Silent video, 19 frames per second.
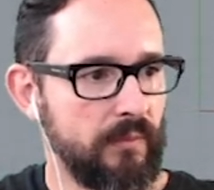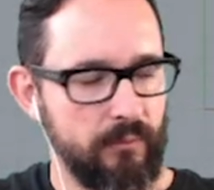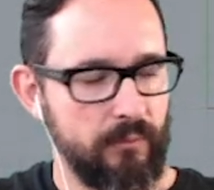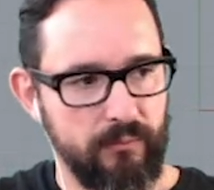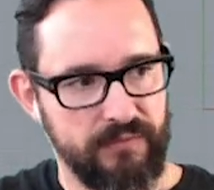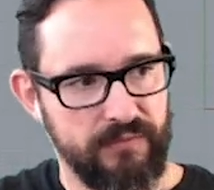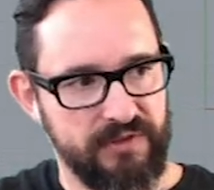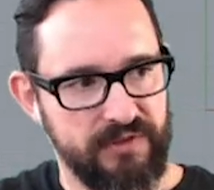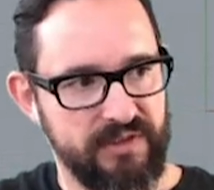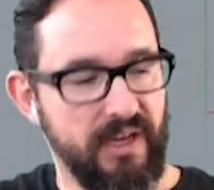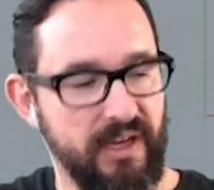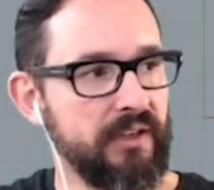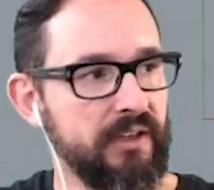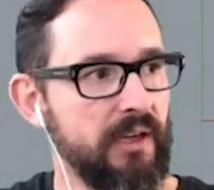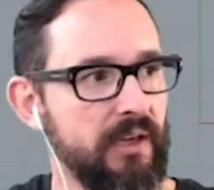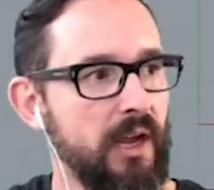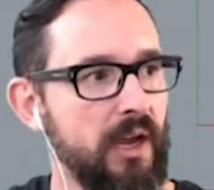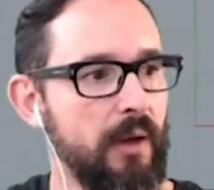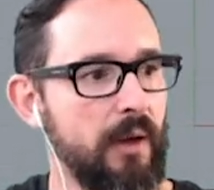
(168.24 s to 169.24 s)
standing
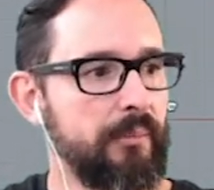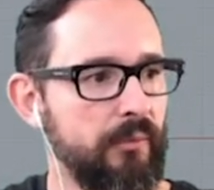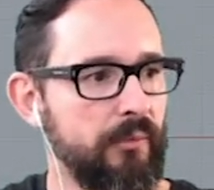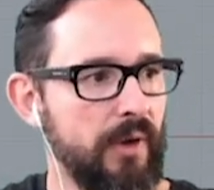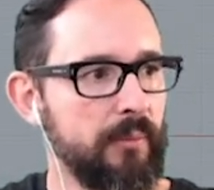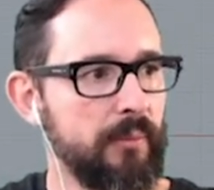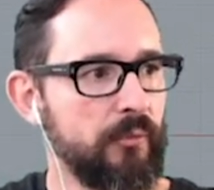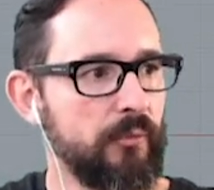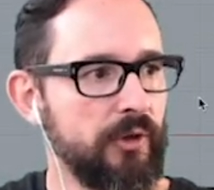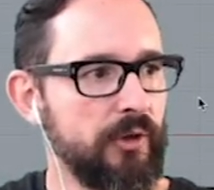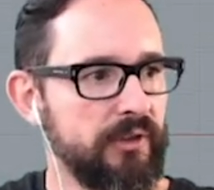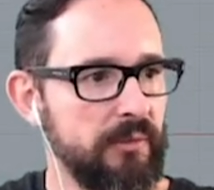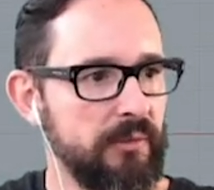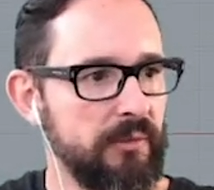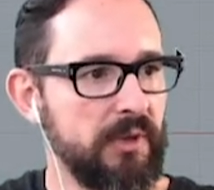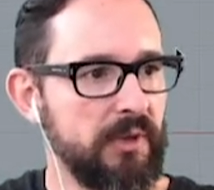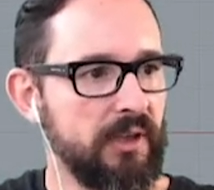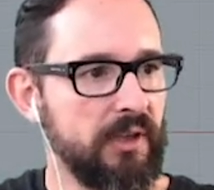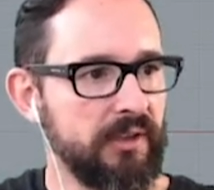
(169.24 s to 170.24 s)
up, I'm going to
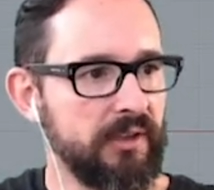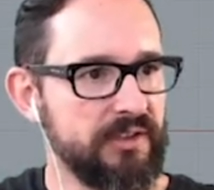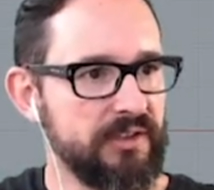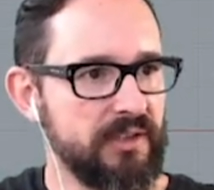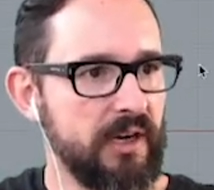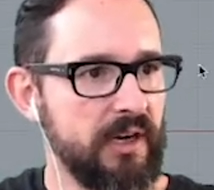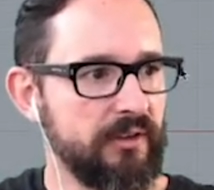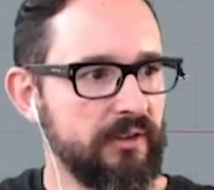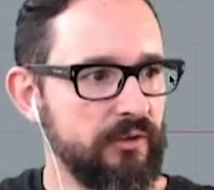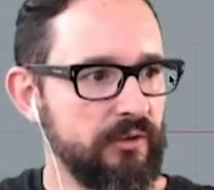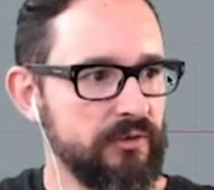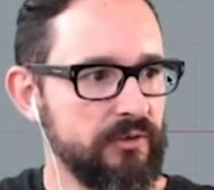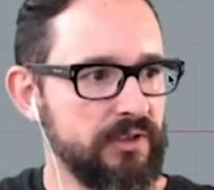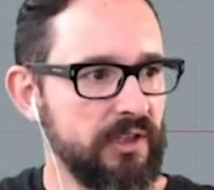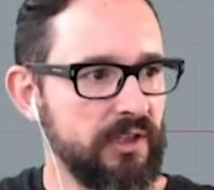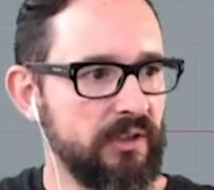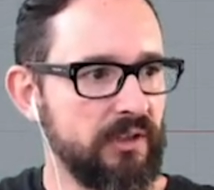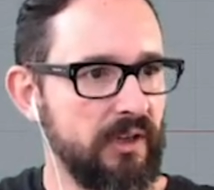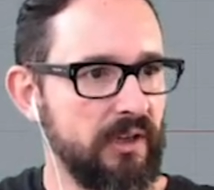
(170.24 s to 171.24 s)
immediately start using
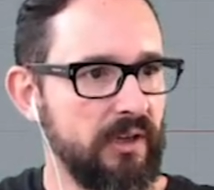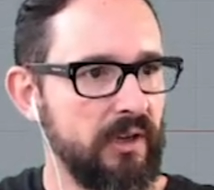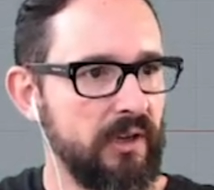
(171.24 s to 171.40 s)
the